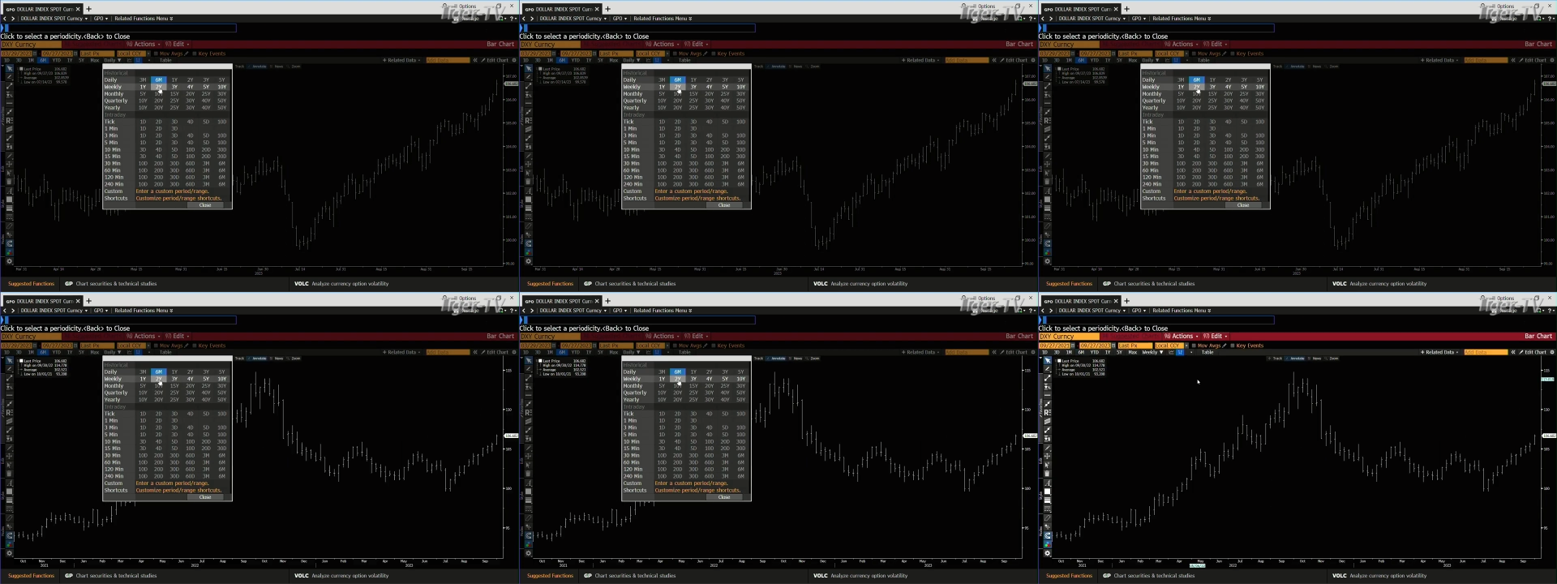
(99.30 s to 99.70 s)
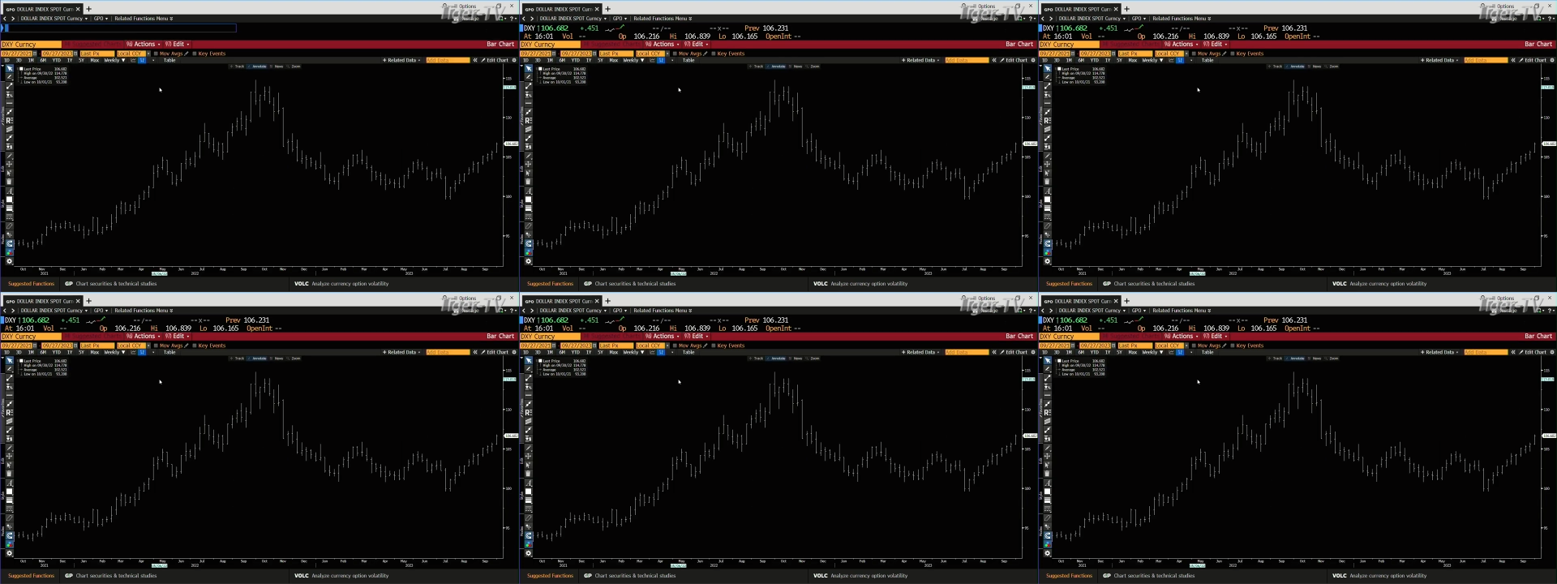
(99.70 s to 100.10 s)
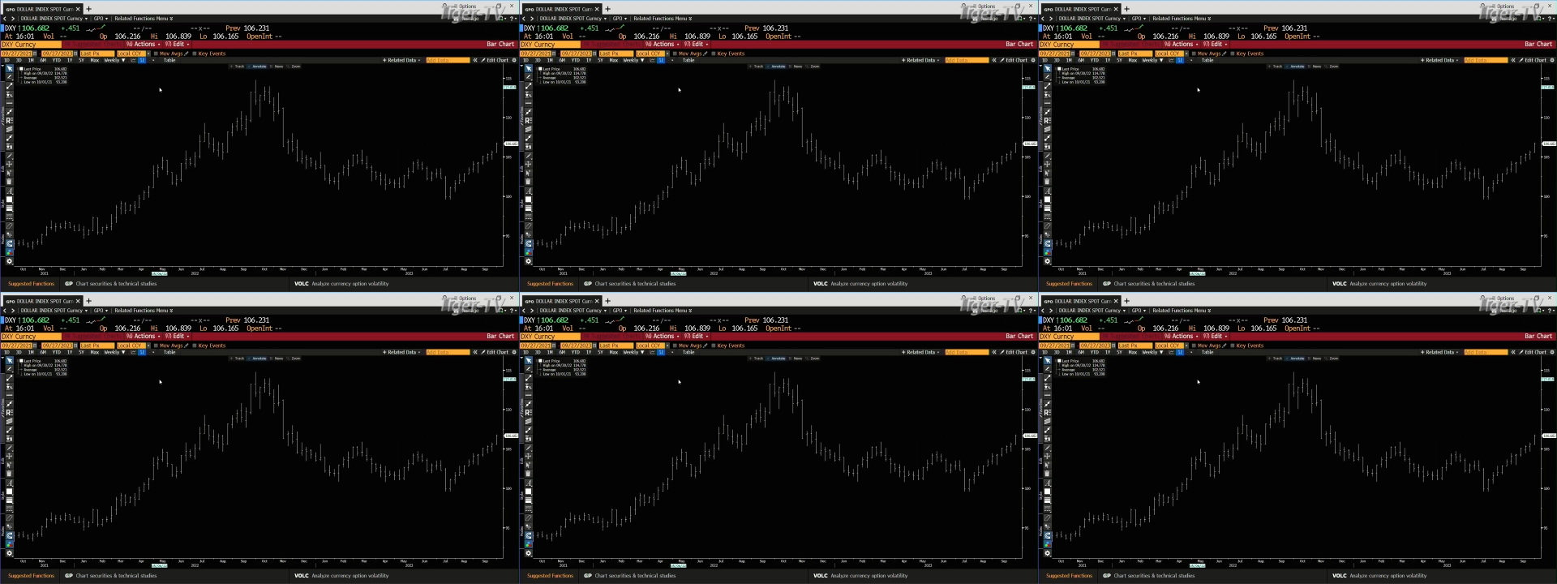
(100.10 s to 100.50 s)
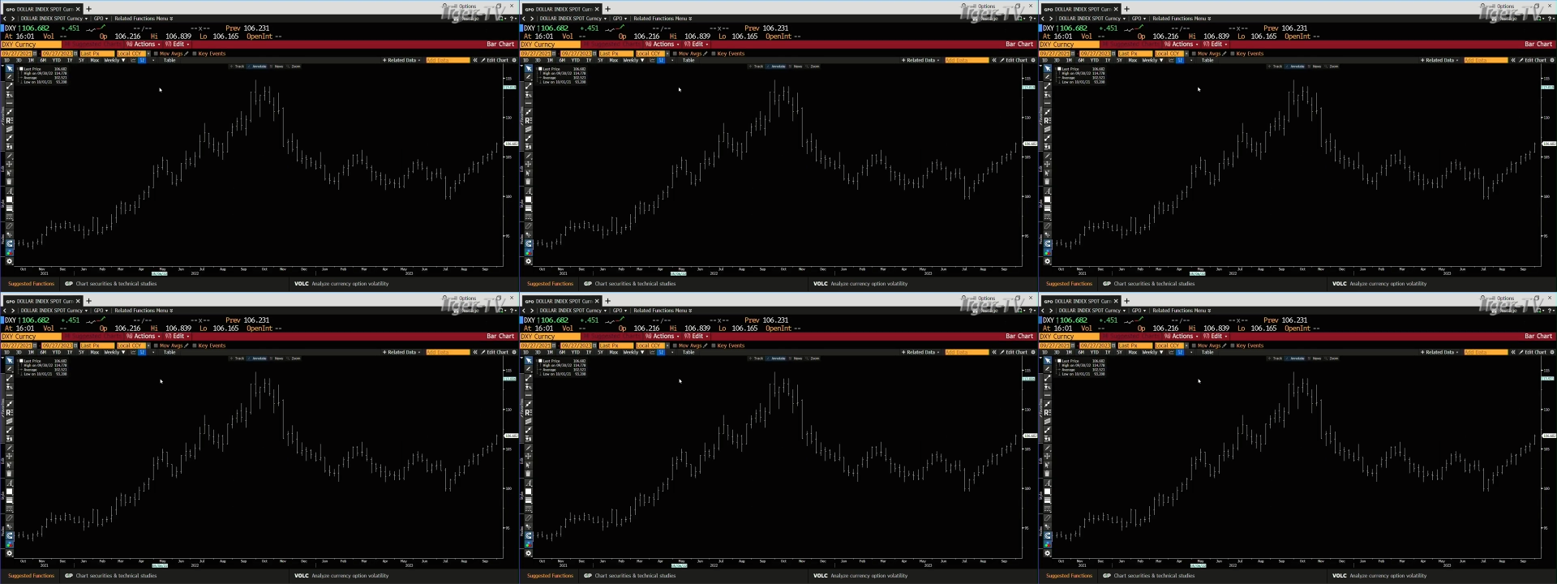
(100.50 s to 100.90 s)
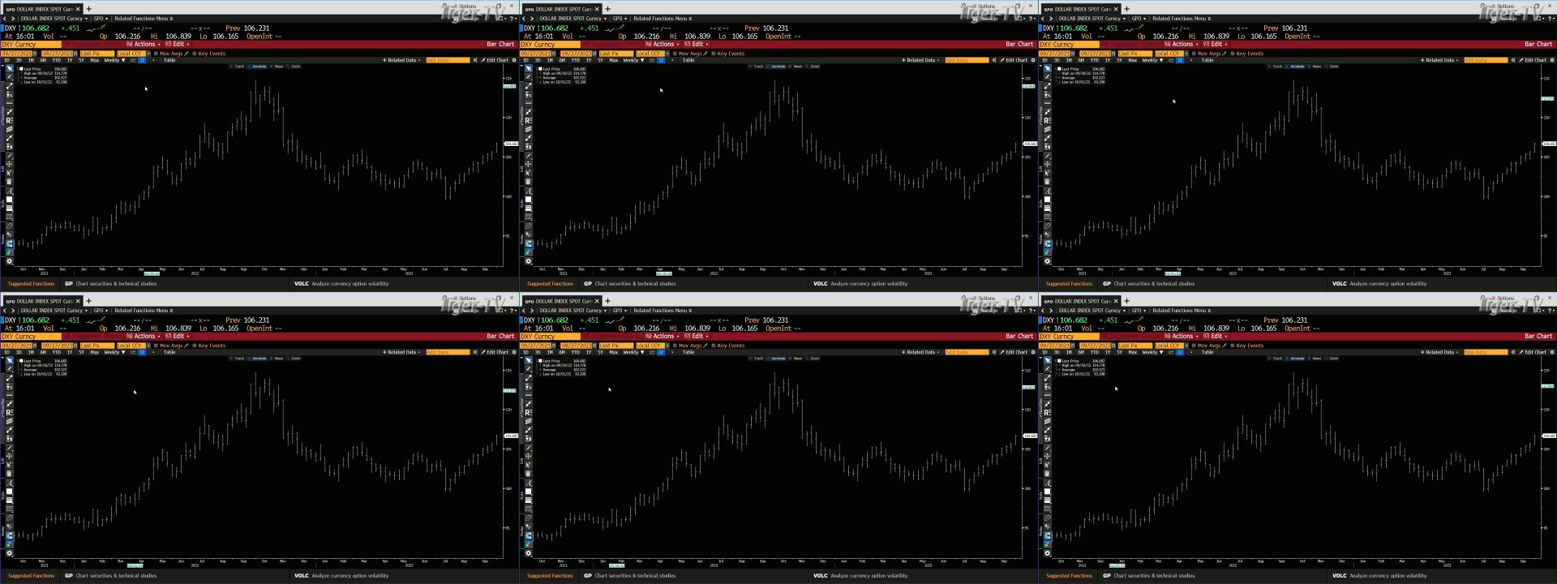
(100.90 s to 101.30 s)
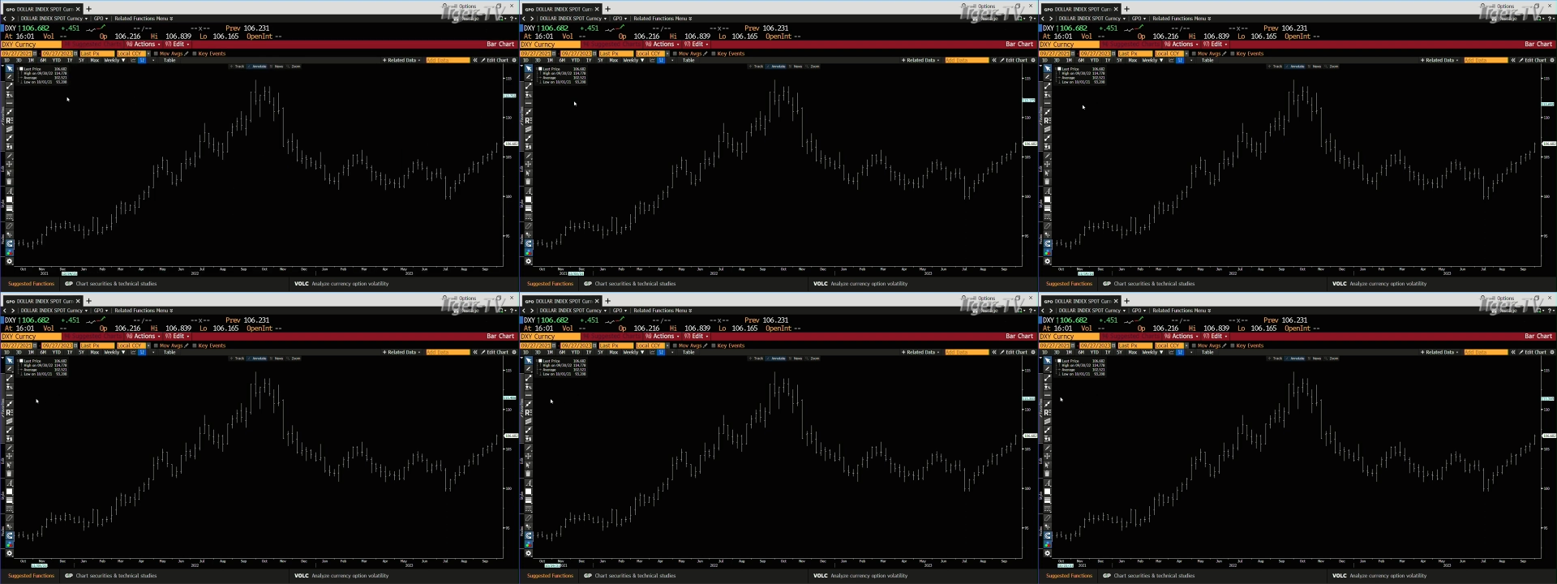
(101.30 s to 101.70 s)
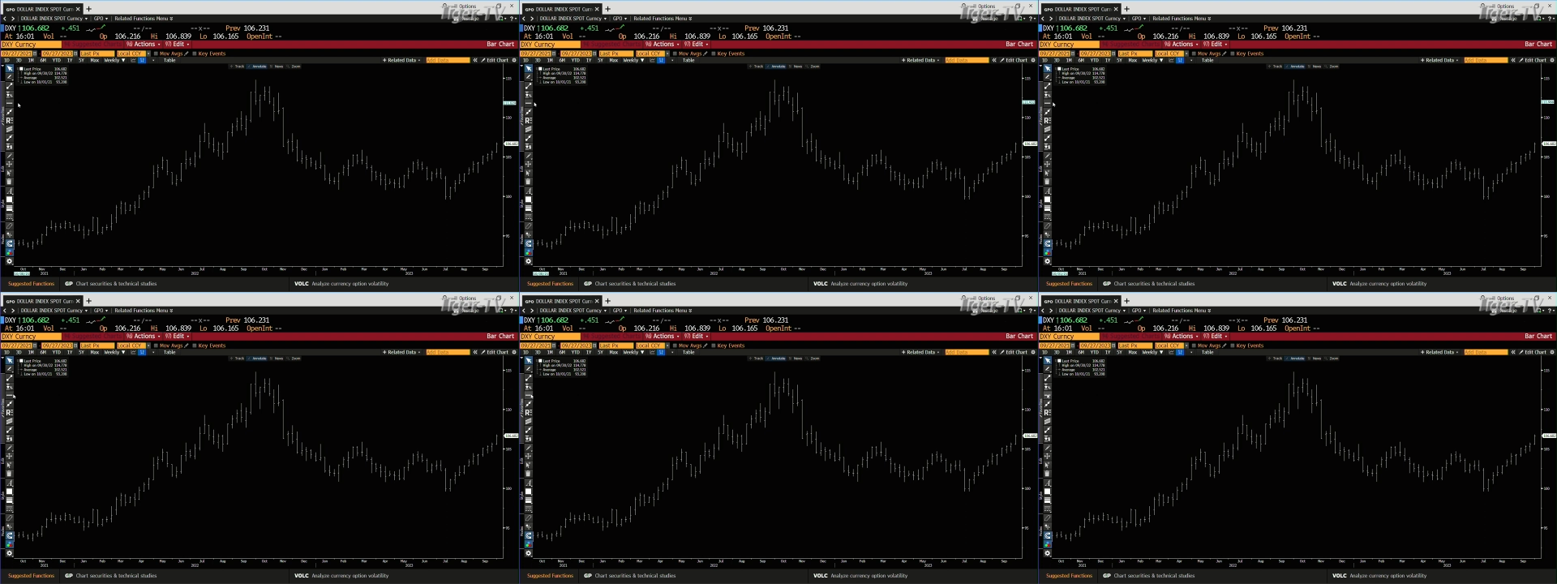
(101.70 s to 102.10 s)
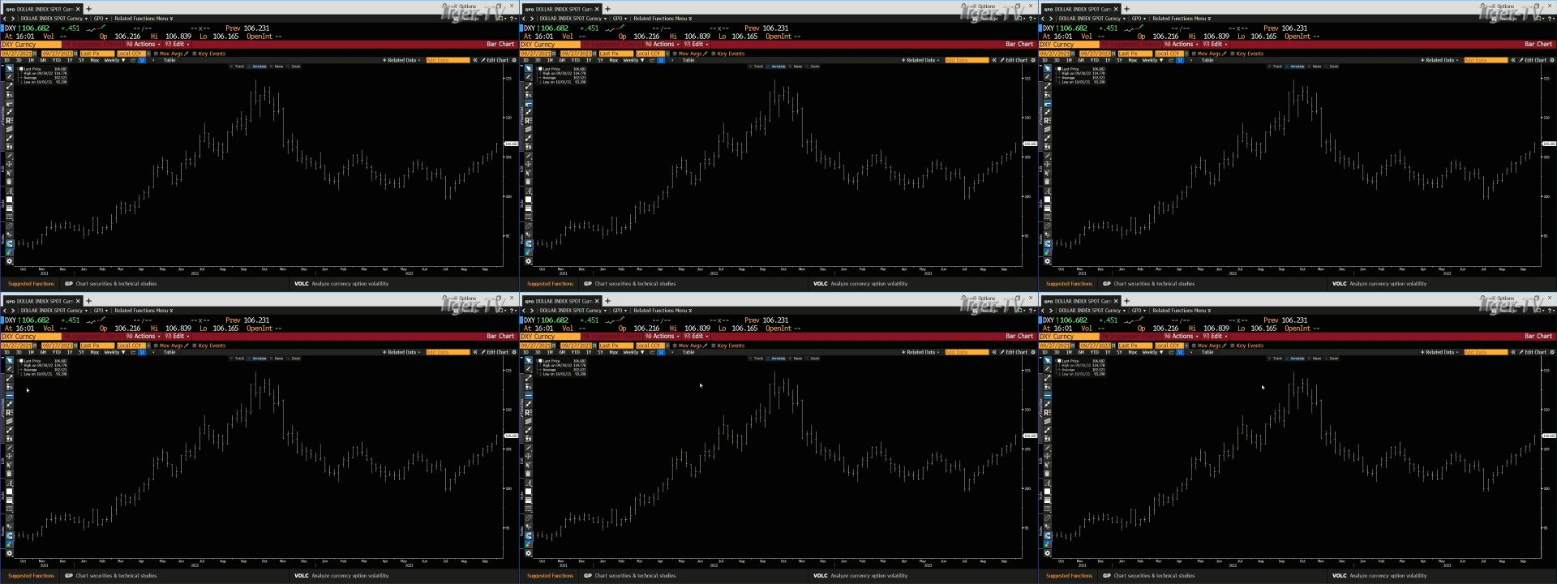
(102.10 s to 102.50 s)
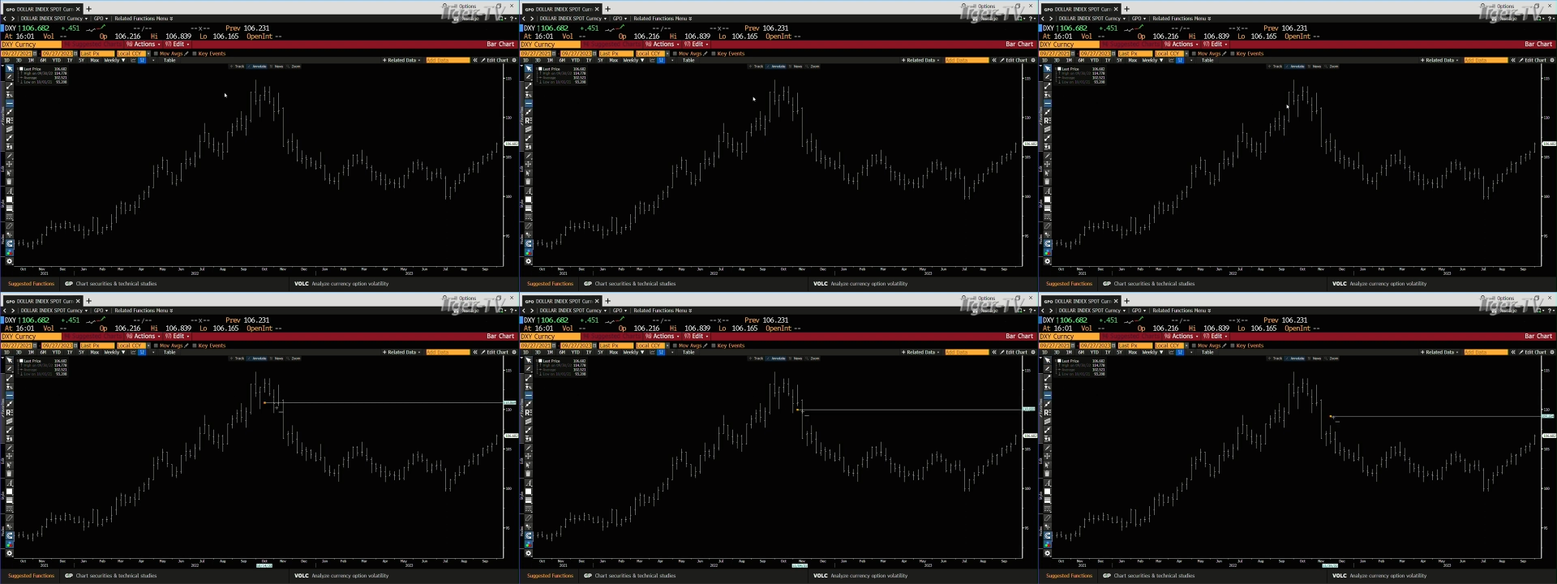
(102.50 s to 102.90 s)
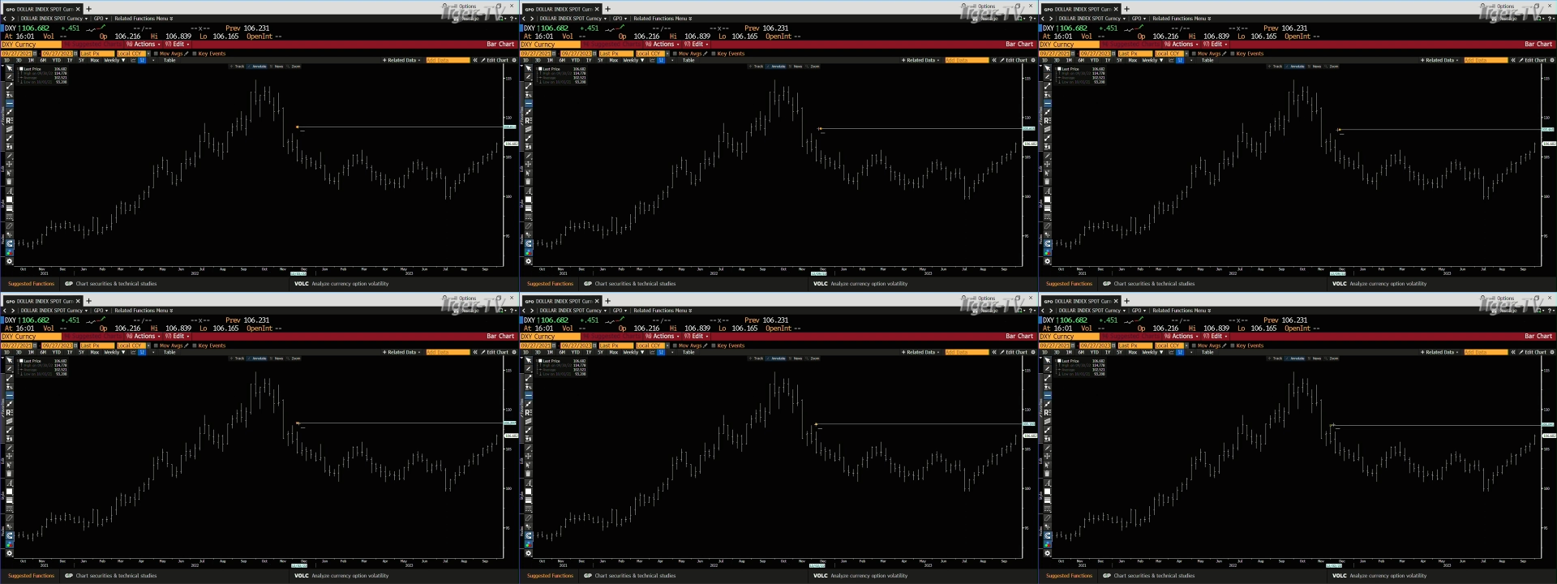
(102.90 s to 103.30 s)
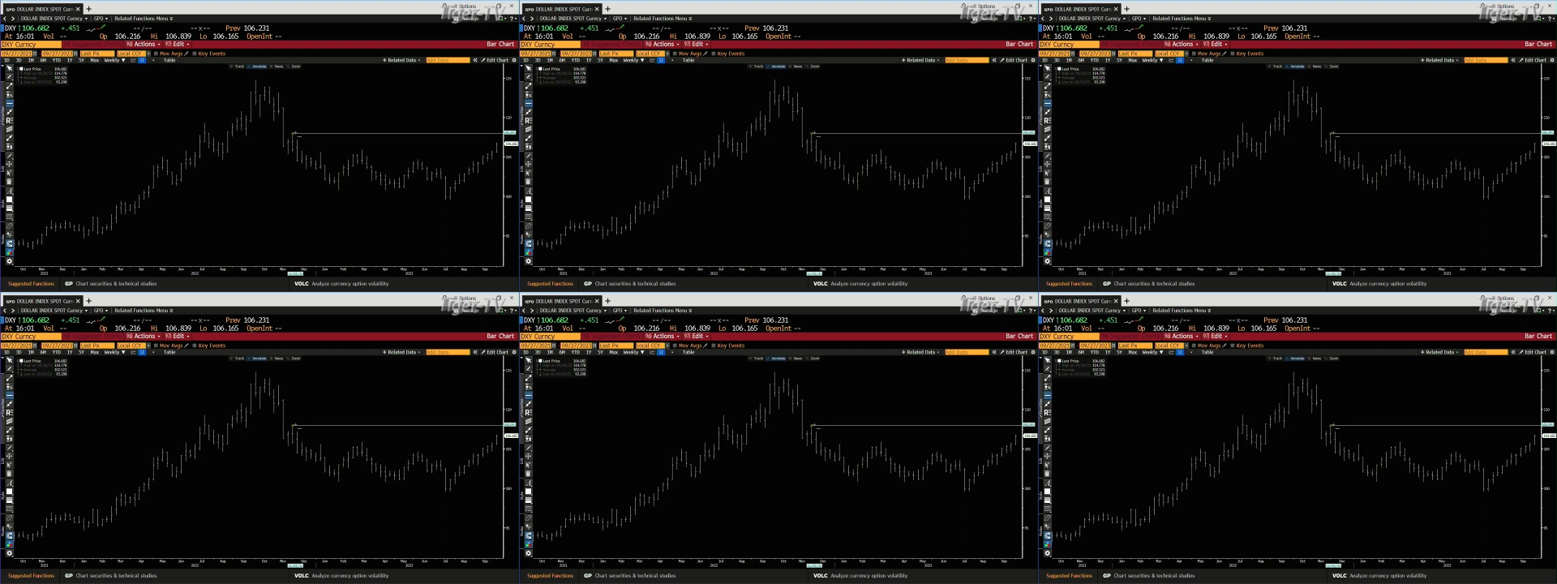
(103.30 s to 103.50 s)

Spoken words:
[unreadable: no face in view]